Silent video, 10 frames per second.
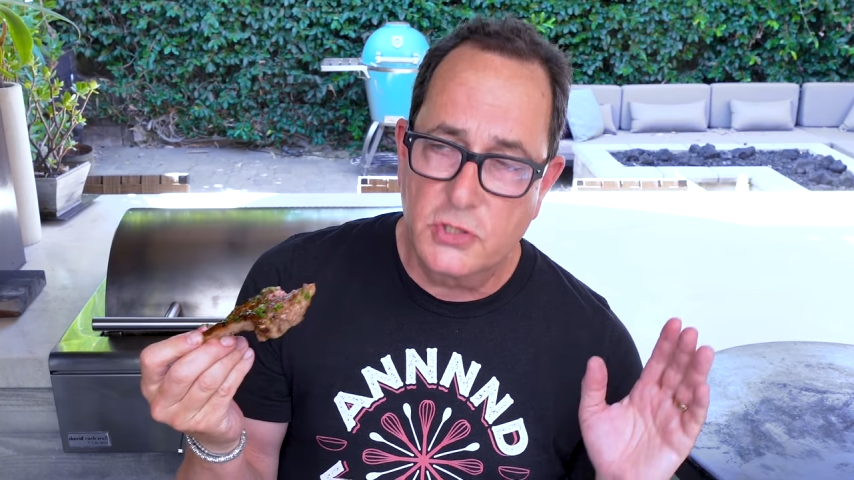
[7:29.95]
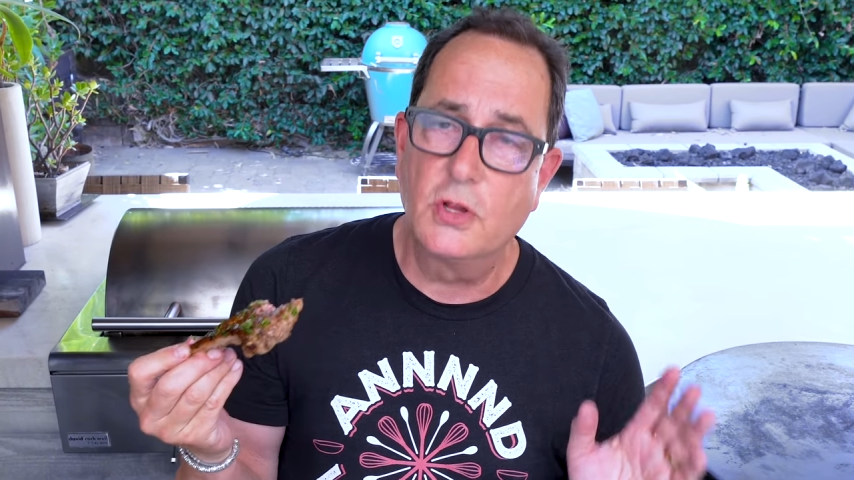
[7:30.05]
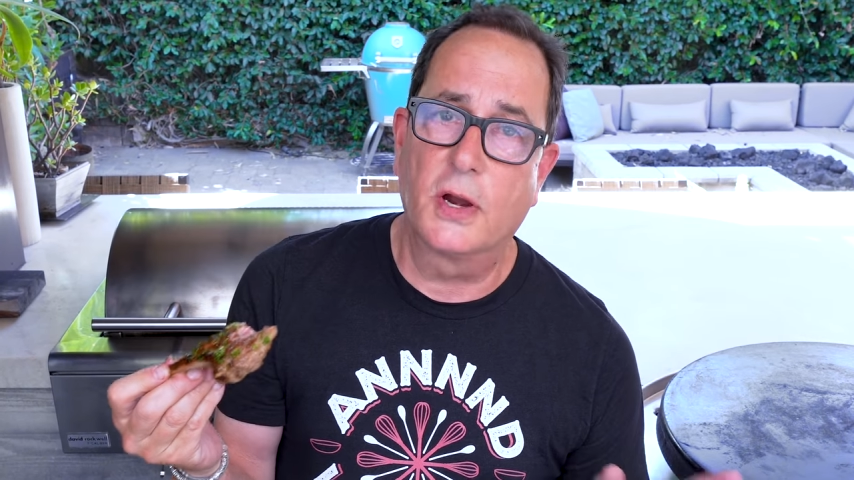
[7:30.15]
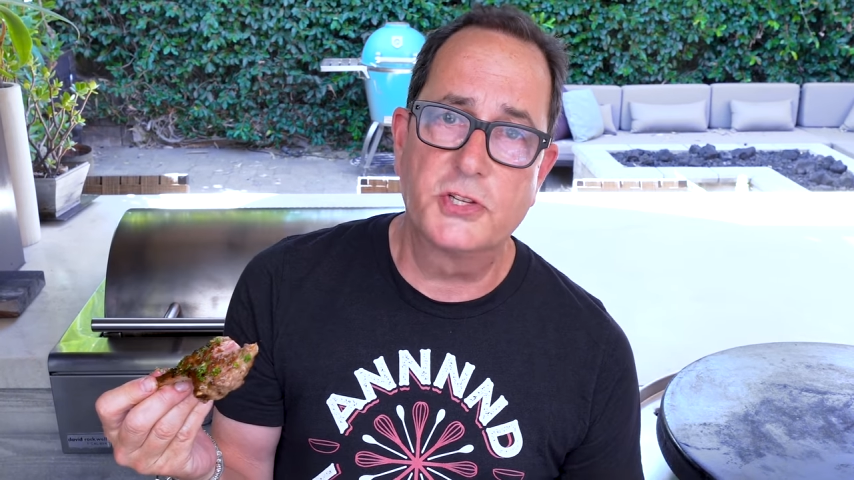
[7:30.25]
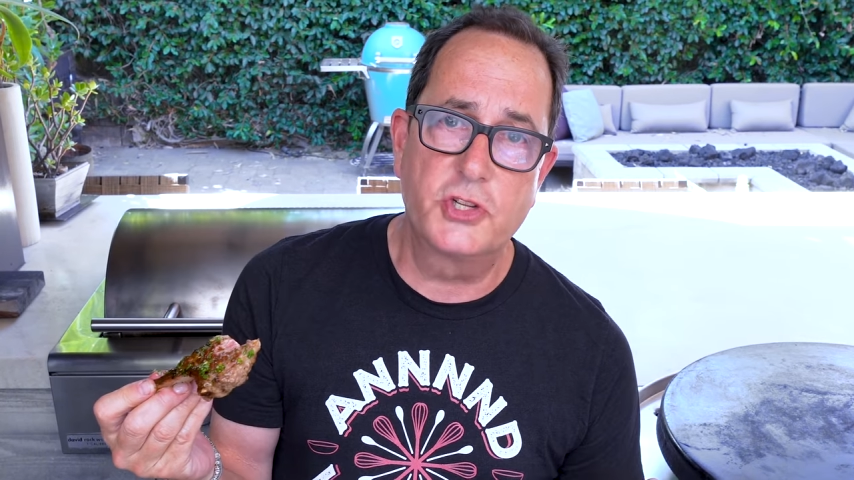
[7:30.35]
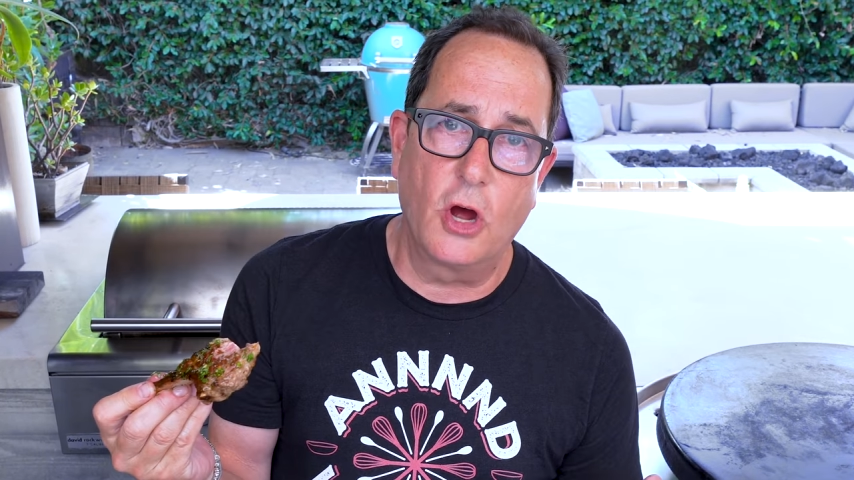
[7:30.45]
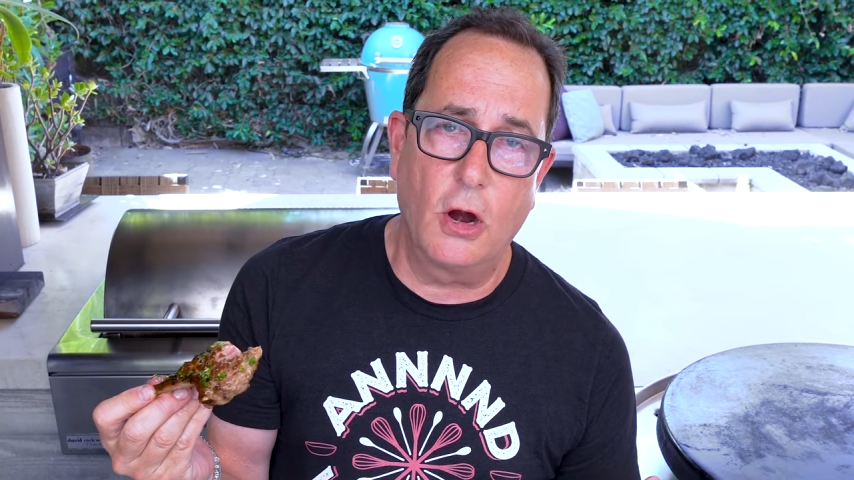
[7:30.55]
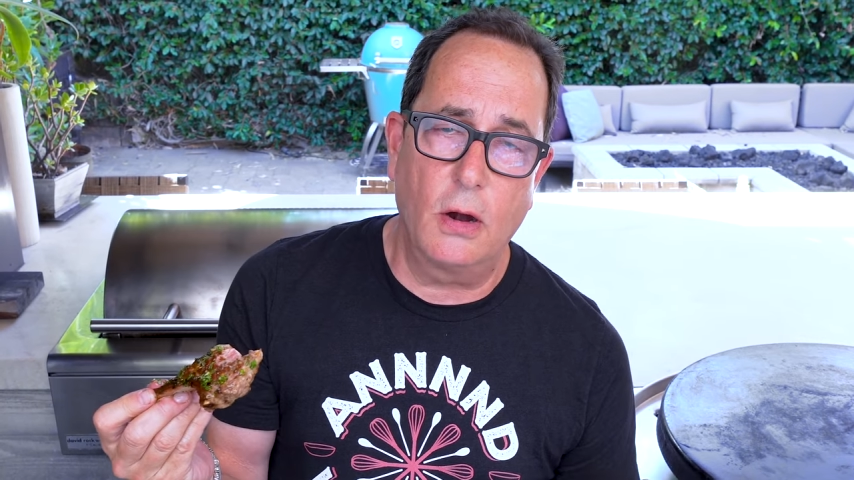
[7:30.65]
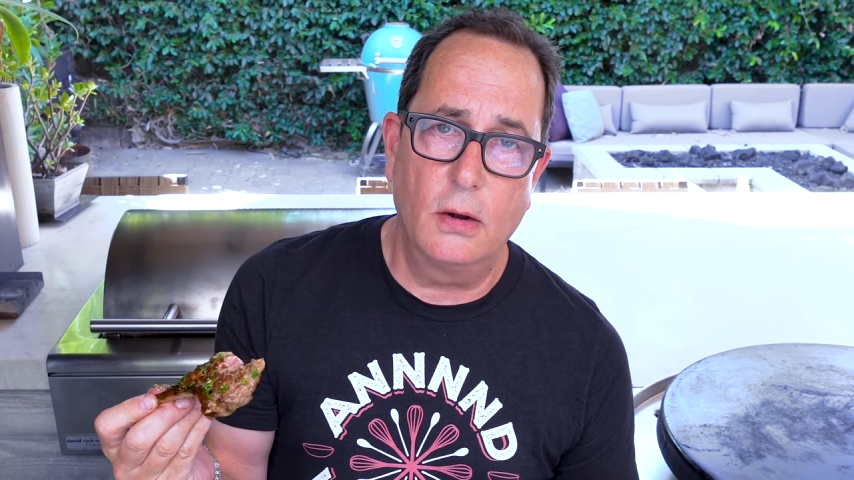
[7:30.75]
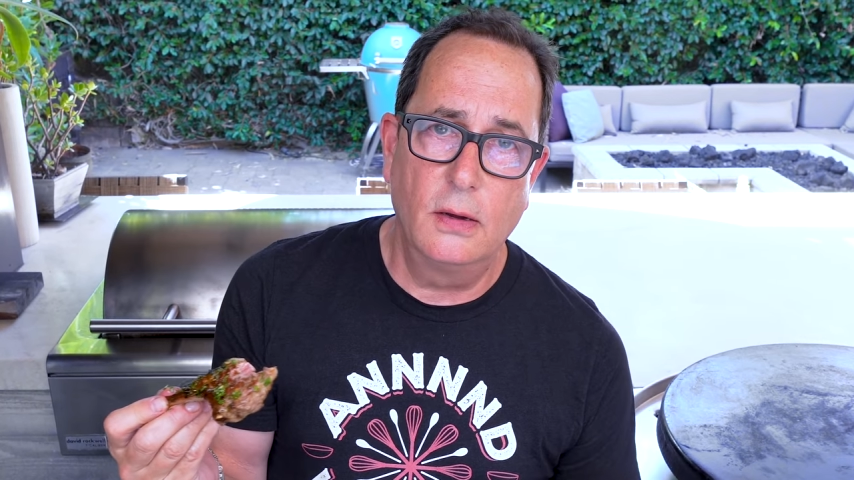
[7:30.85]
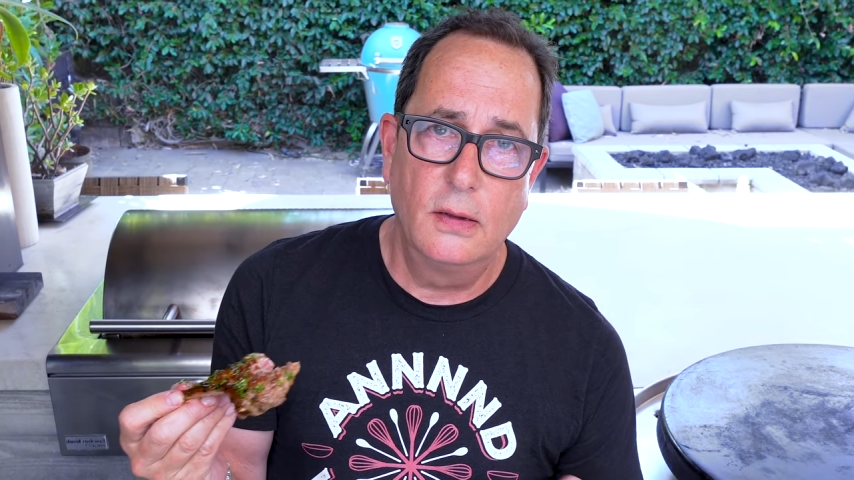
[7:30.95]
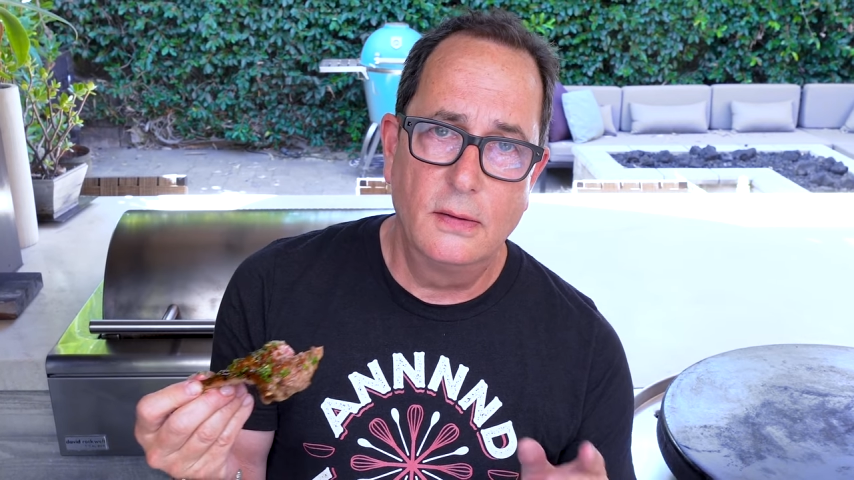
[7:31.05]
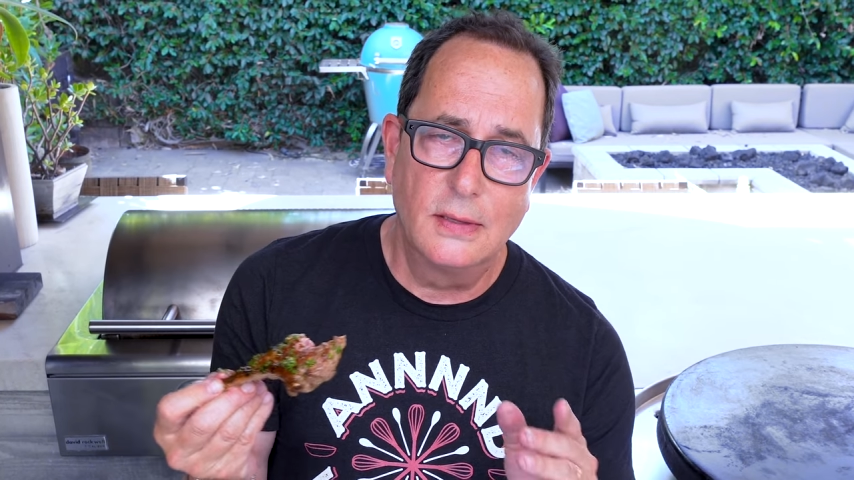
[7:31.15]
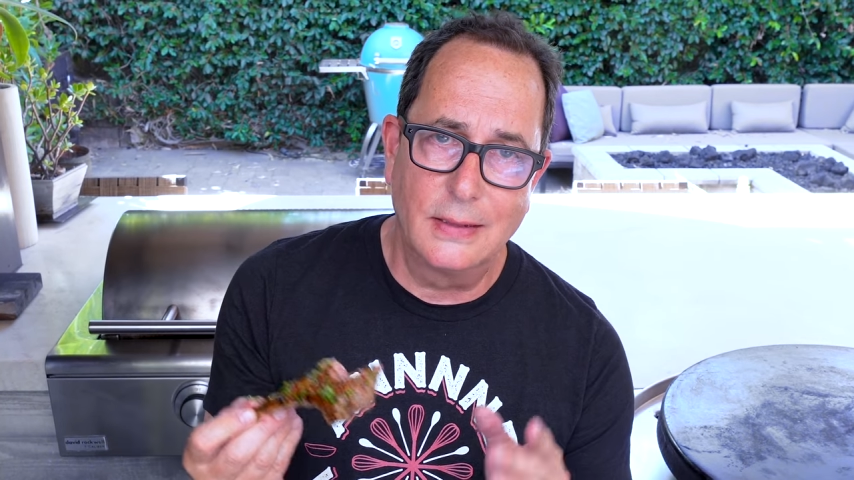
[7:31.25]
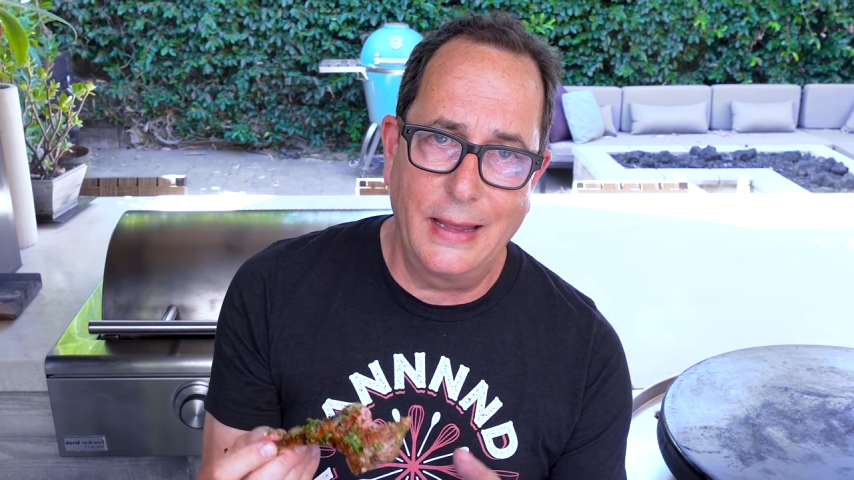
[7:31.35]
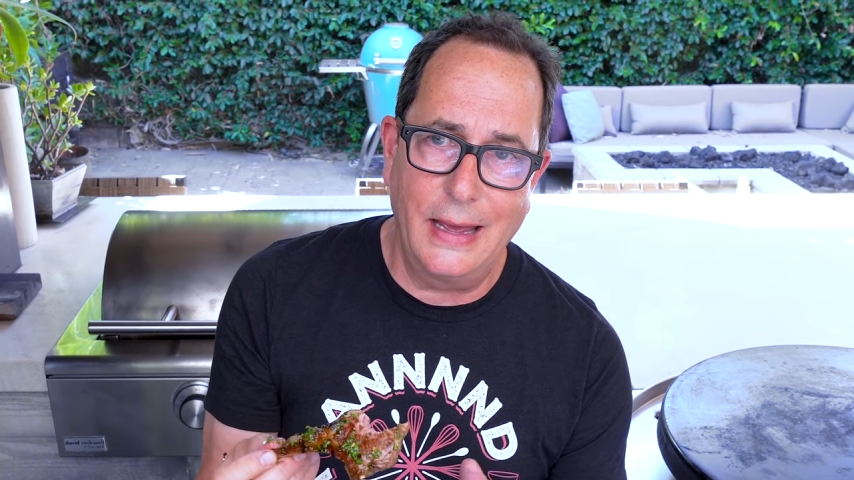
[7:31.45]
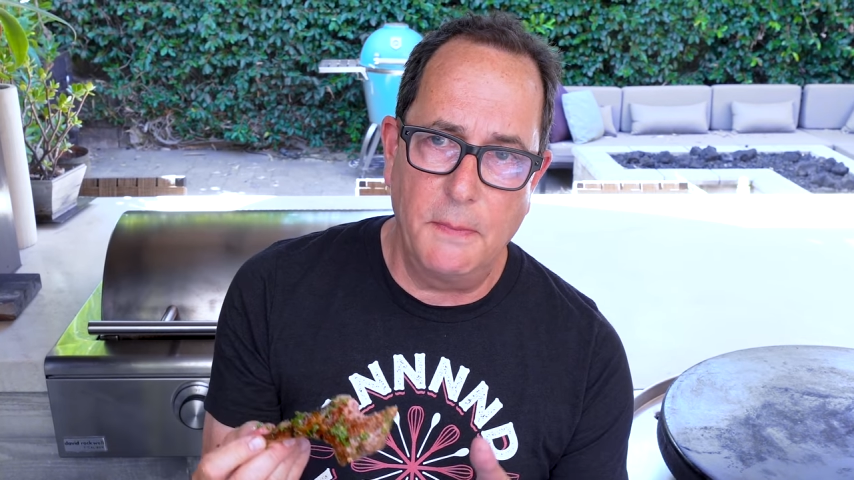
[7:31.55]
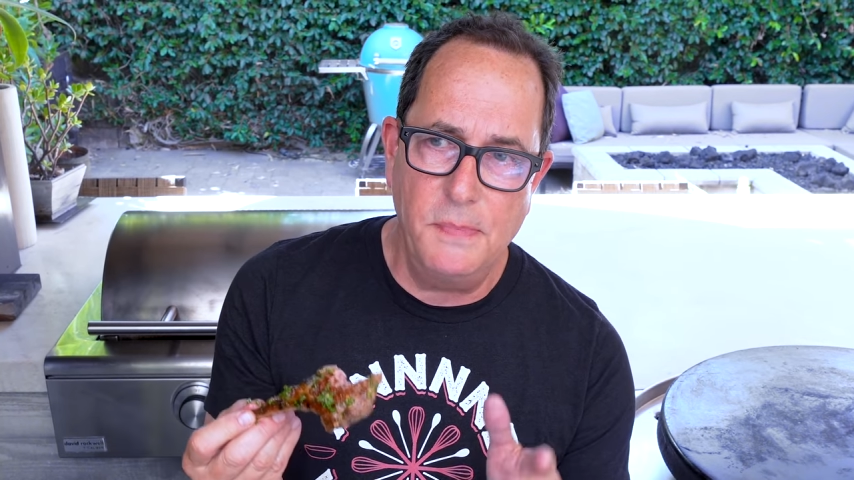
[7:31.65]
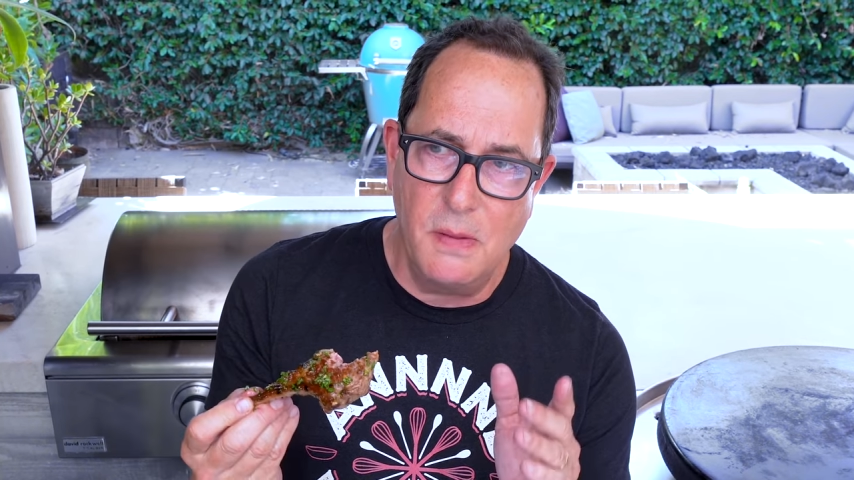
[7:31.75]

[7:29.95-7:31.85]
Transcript: It's not a star. The lamb,